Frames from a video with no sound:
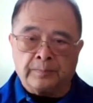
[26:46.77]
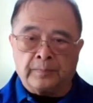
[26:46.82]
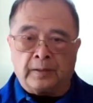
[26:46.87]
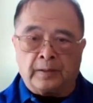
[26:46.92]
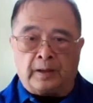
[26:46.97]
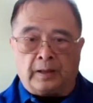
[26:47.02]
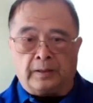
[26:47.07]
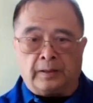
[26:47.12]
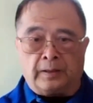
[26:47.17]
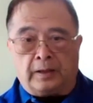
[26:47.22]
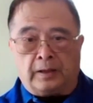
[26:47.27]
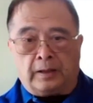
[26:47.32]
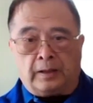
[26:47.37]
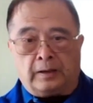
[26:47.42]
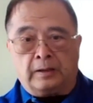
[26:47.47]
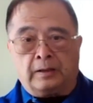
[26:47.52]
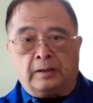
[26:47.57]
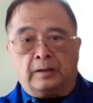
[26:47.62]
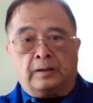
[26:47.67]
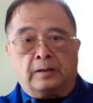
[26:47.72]
and
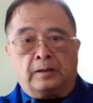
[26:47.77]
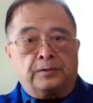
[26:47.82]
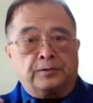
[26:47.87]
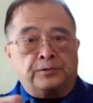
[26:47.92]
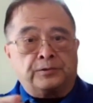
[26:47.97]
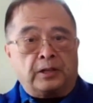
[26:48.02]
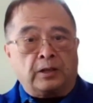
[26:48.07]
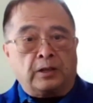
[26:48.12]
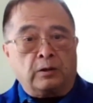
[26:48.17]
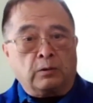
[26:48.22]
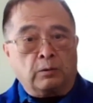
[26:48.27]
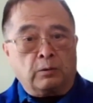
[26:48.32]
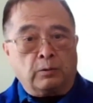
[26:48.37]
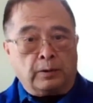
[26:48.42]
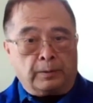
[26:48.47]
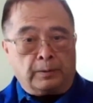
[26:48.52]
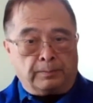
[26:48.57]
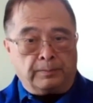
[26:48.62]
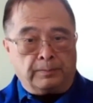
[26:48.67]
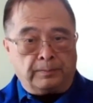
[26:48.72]
then single
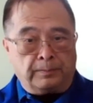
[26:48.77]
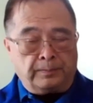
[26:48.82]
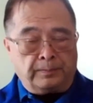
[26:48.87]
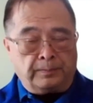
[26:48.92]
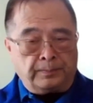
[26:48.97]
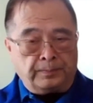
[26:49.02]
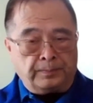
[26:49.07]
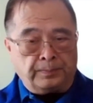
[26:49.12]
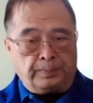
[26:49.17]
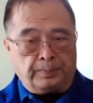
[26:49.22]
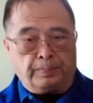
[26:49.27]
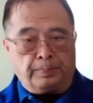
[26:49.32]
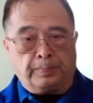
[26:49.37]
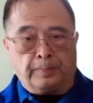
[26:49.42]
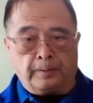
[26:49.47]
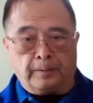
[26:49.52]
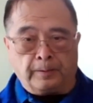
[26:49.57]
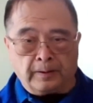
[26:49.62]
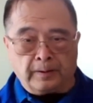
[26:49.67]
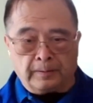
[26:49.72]
whip.
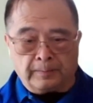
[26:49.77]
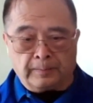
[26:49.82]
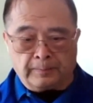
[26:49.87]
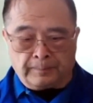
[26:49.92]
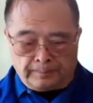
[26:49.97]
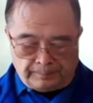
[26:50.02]
Right?